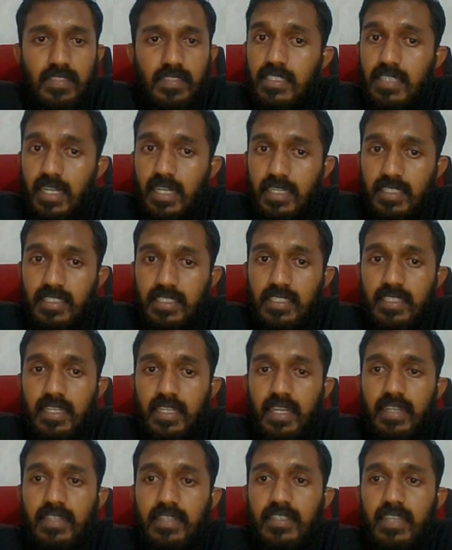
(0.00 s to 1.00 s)
knight
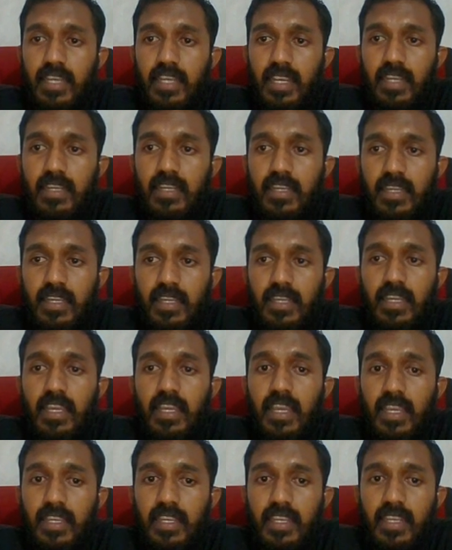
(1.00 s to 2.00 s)
g8 check,
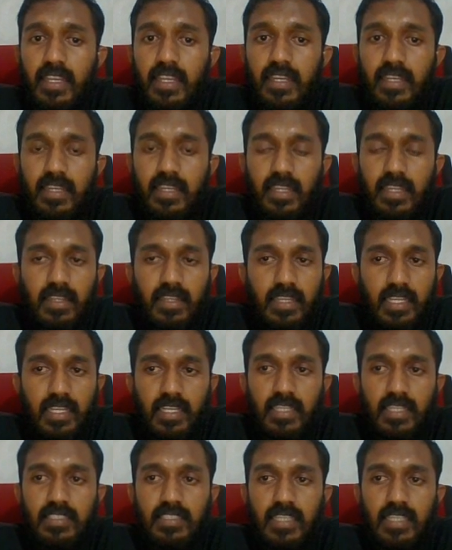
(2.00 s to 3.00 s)
king
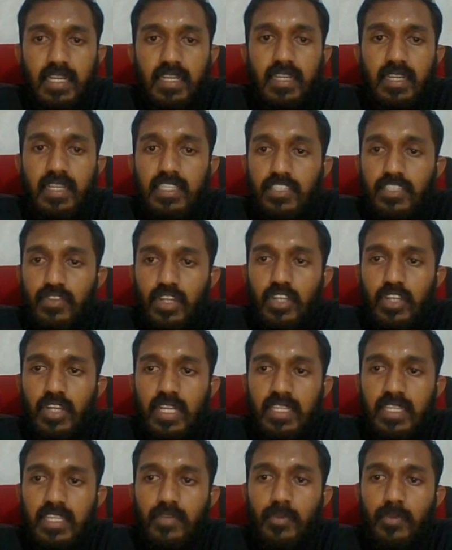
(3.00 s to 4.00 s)
is at h5
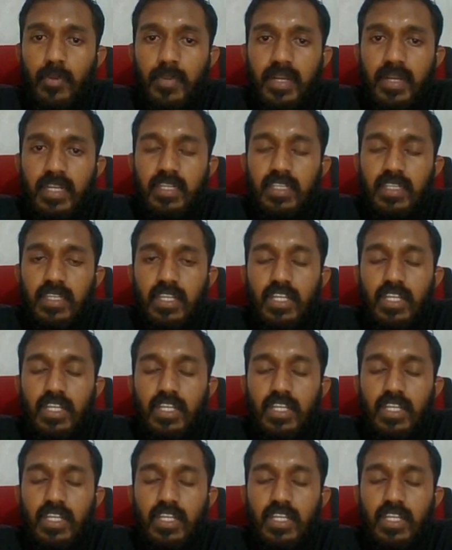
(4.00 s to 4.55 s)
at the moment.